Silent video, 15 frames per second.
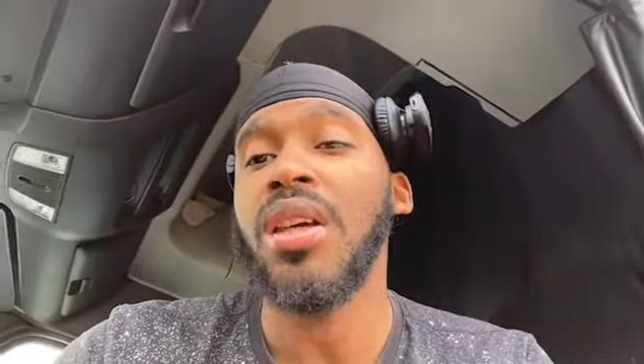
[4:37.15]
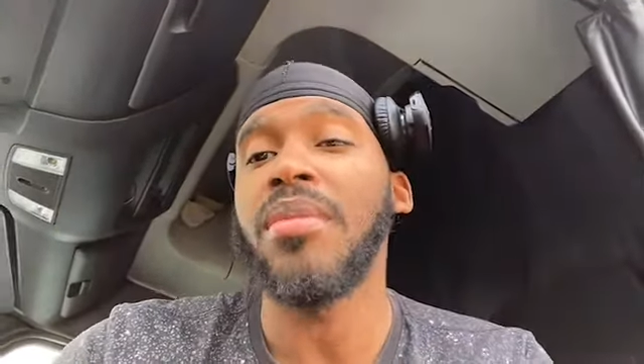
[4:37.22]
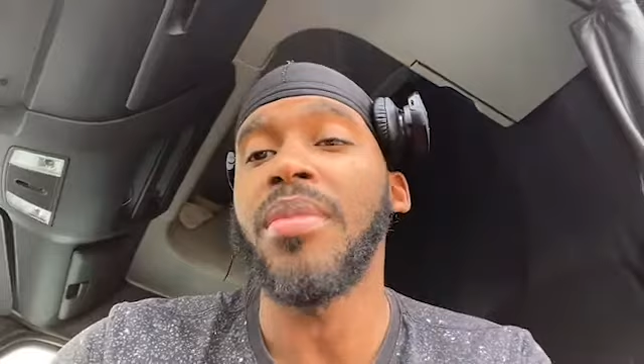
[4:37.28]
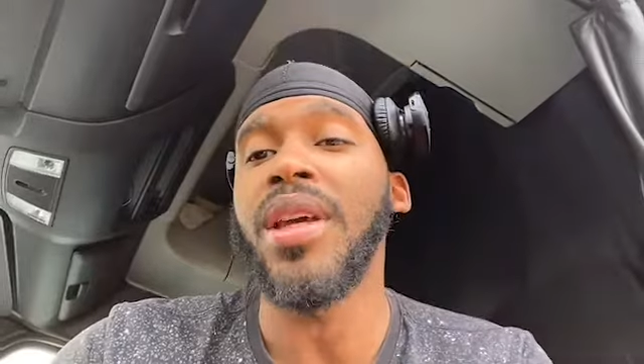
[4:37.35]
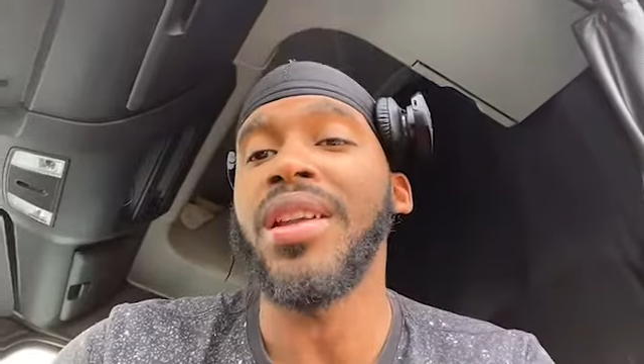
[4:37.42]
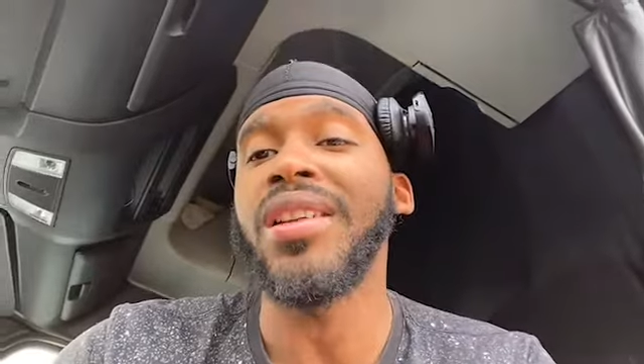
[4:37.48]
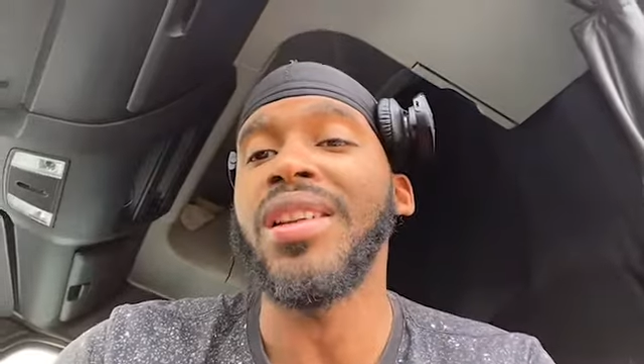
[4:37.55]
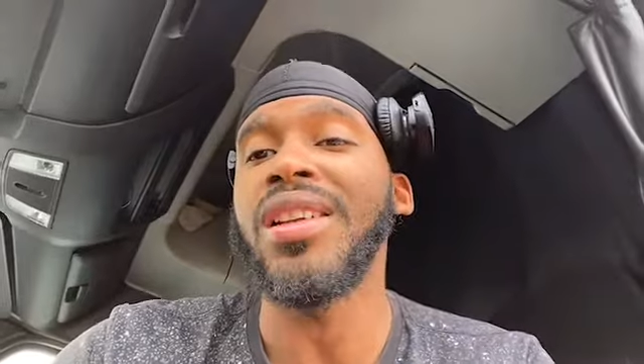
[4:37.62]

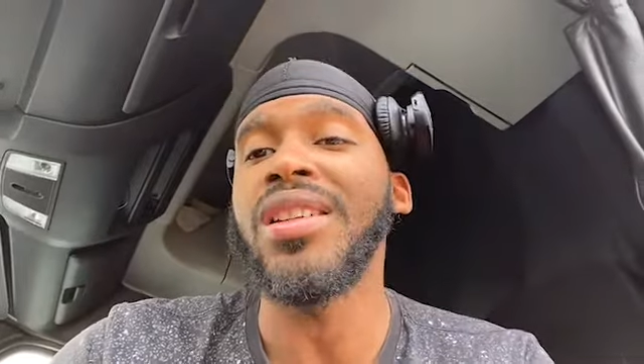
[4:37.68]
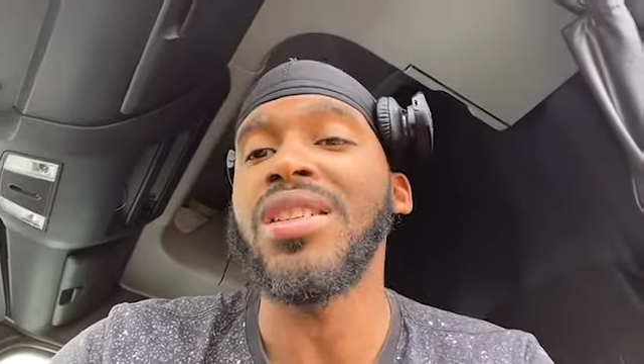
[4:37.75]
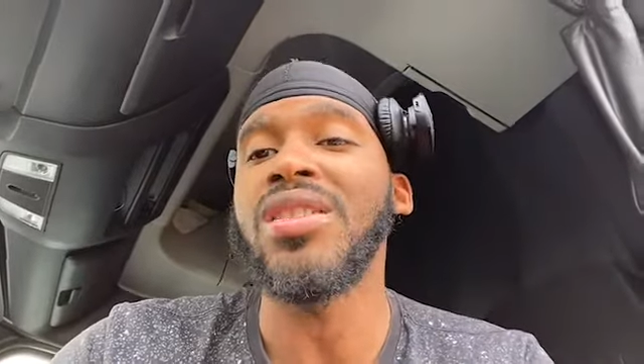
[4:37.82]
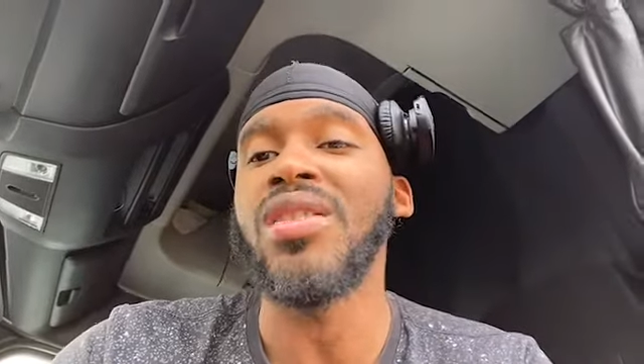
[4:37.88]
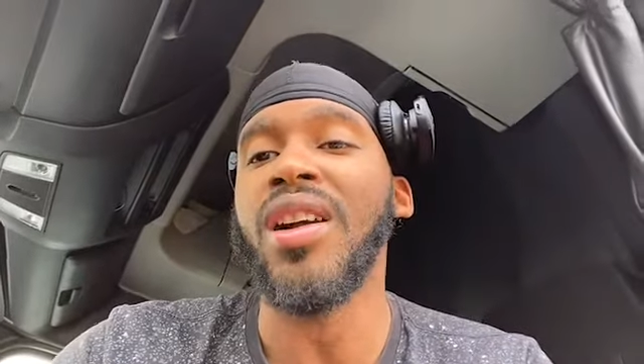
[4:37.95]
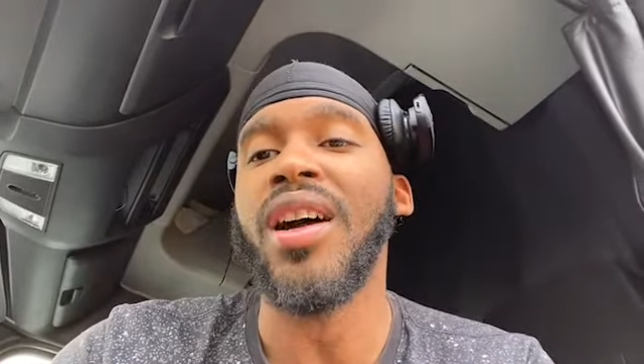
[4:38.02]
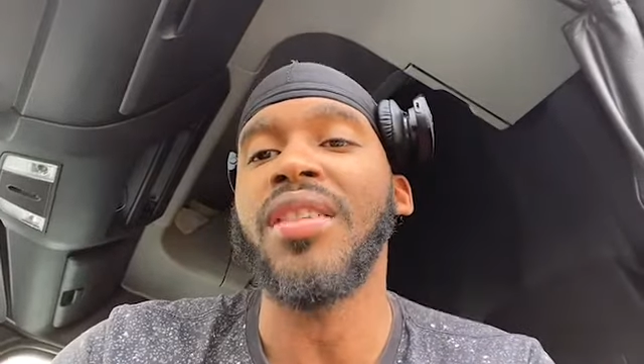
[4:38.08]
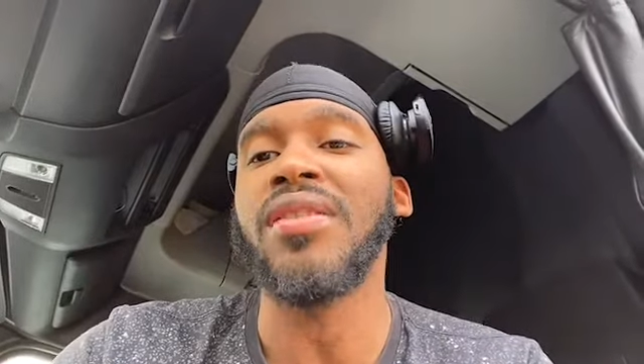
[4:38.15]
Being the lease
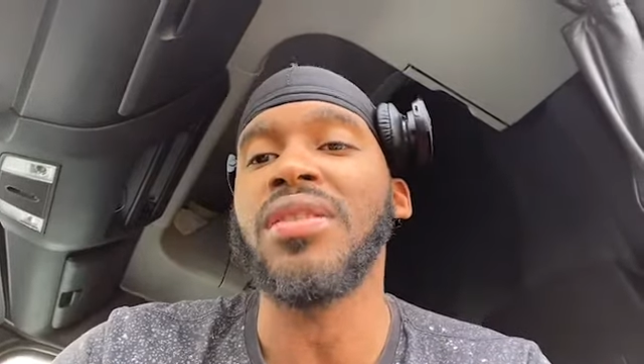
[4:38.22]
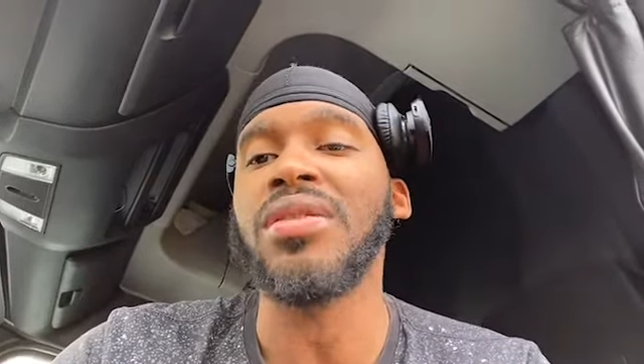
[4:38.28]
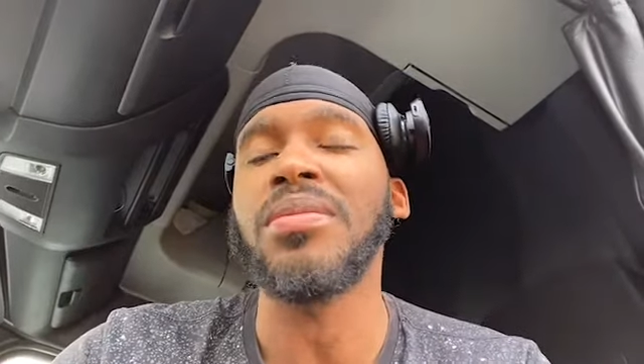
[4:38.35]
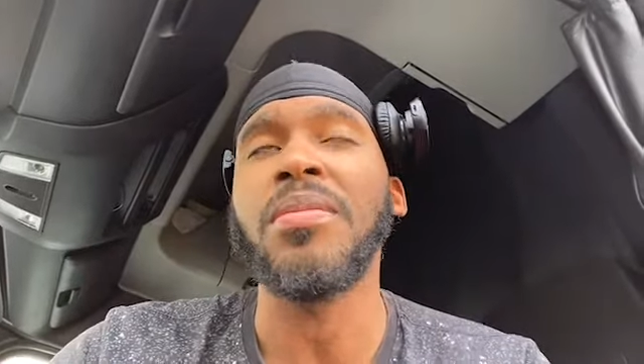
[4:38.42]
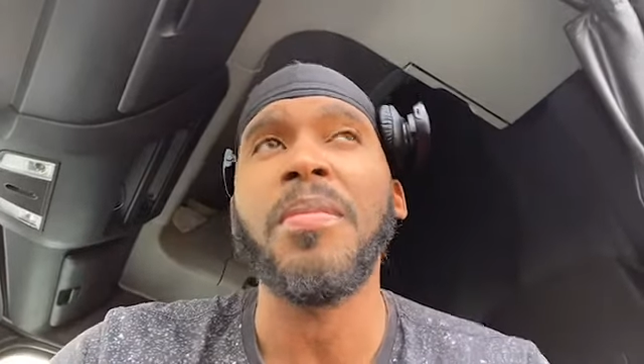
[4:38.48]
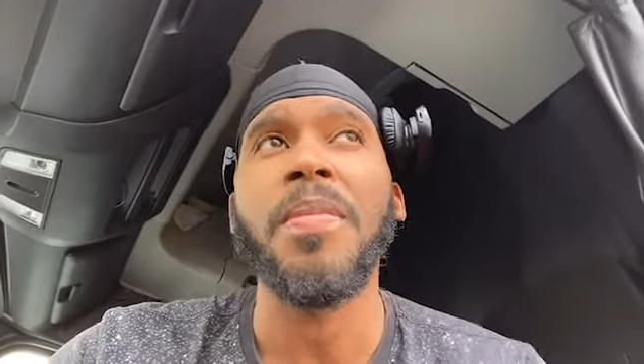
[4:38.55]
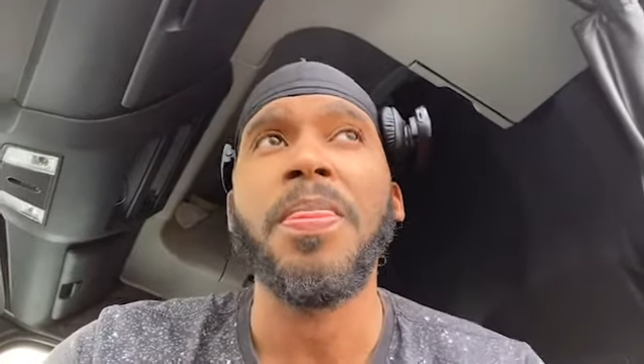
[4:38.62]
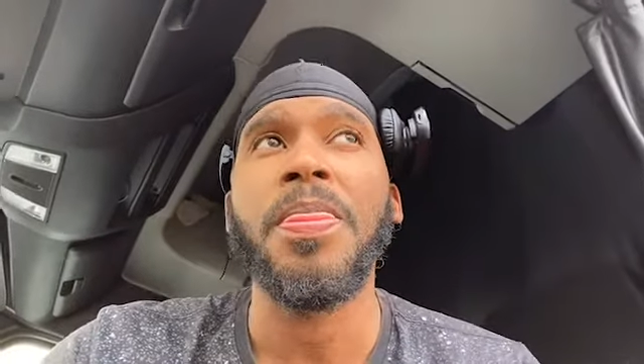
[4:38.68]
driver,
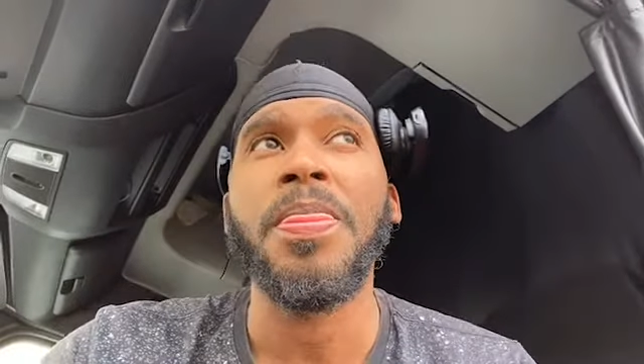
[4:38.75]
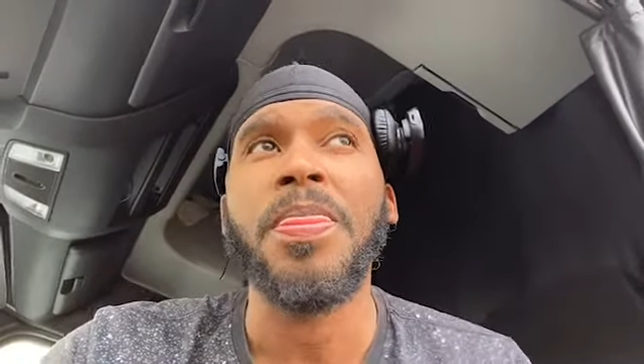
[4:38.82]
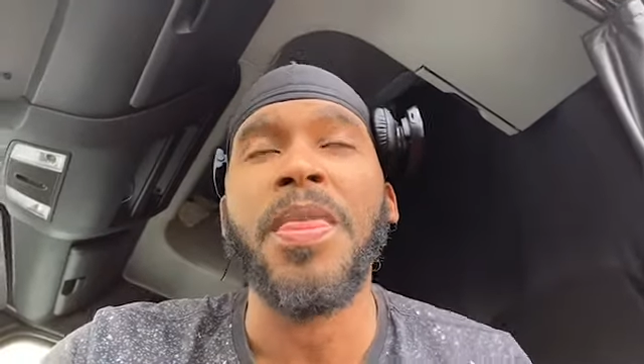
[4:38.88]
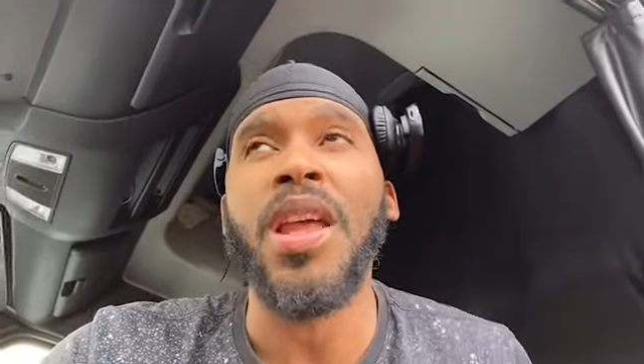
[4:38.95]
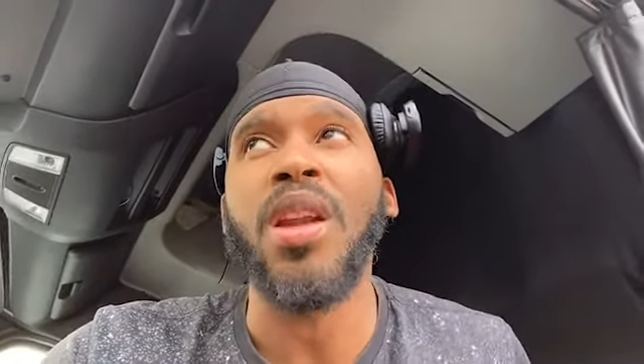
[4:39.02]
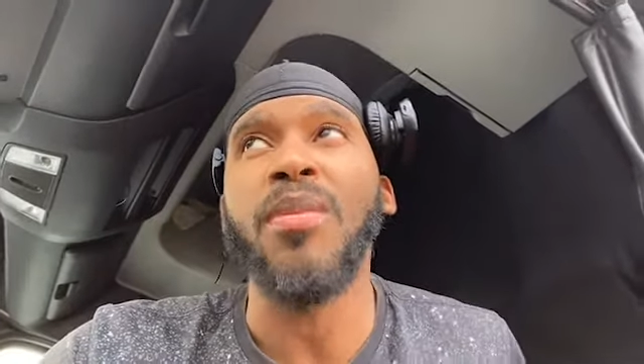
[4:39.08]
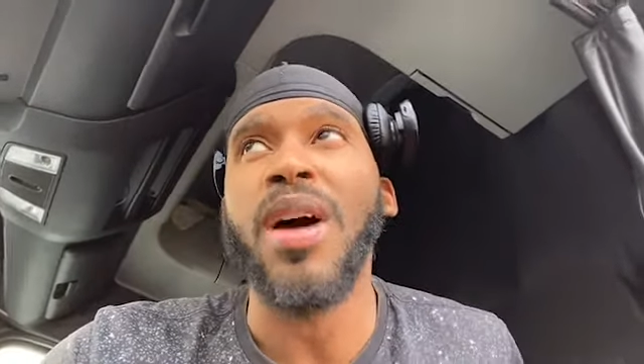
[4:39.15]
and them